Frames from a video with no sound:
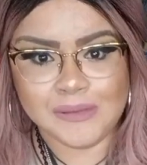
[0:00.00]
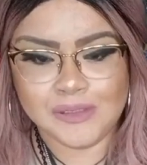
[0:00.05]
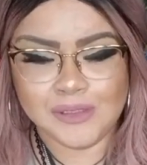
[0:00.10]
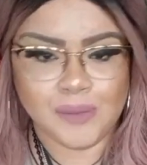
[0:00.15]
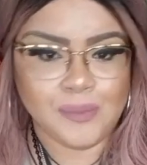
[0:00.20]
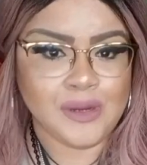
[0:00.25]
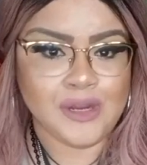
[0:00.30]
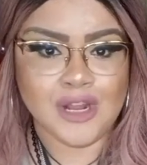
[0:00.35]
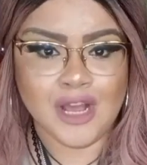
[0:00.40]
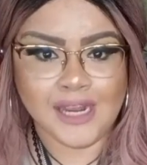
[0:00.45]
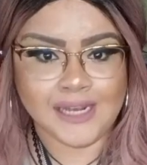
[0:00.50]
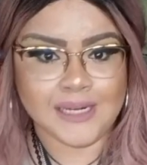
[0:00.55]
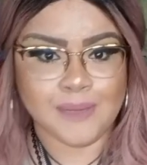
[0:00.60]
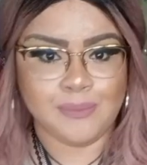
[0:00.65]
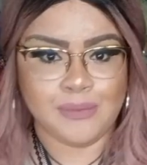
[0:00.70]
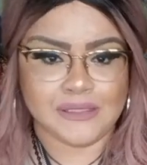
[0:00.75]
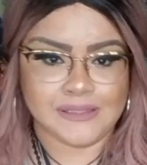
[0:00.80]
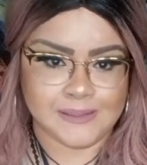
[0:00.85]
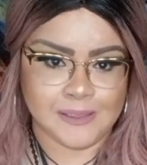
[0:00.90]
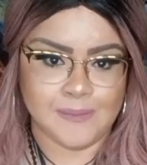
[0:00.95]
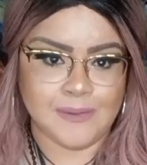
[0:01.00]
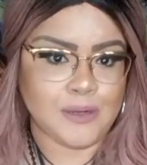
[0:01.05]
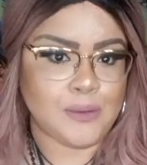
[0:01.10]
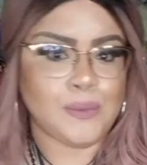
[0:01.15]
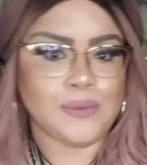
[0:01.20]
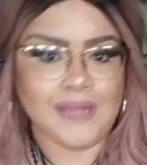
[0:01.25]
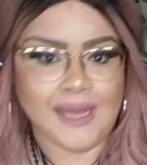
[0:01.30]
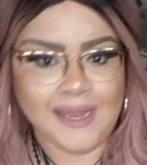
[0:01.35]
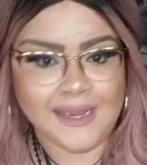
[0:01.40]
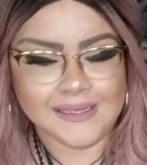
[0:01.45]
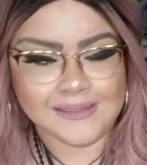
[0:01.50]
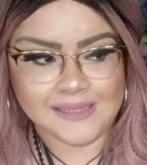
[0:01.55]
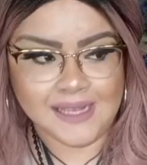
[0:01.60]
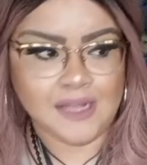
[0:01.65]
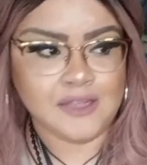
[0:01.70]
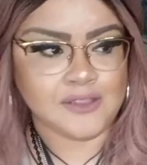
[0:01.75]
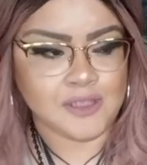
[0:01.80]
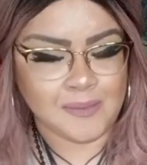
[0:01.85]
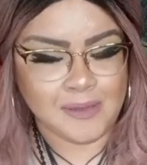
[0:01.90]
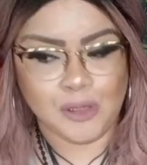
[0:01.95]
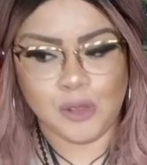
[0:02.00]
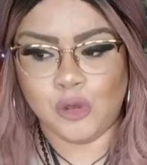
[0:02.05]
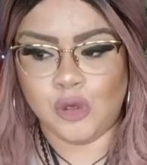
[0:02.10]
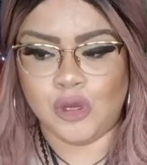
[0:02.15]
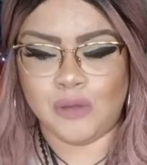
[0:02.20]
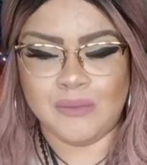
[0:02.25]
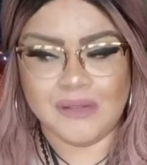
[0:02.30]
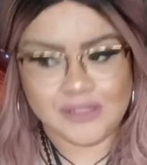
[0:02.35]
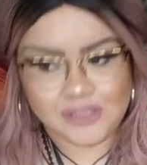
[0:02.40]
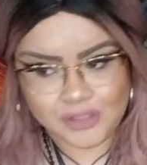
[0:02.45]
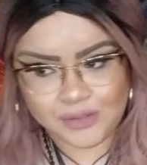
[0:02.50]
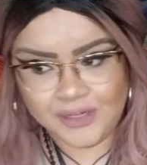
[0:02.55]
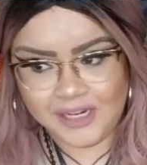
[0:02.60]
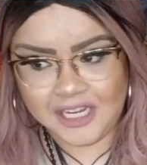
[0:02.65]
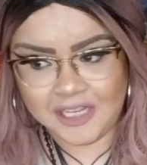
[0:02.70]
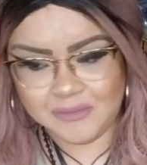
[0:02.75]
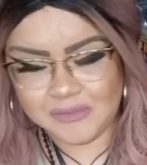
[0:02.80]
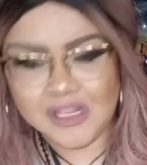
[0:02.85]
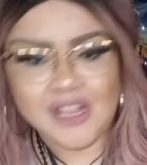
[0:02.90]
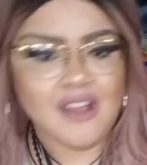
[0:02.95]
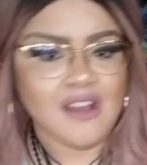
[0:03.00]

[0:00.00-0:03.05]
So we're not going to put somebody who lies and somebody who commits crime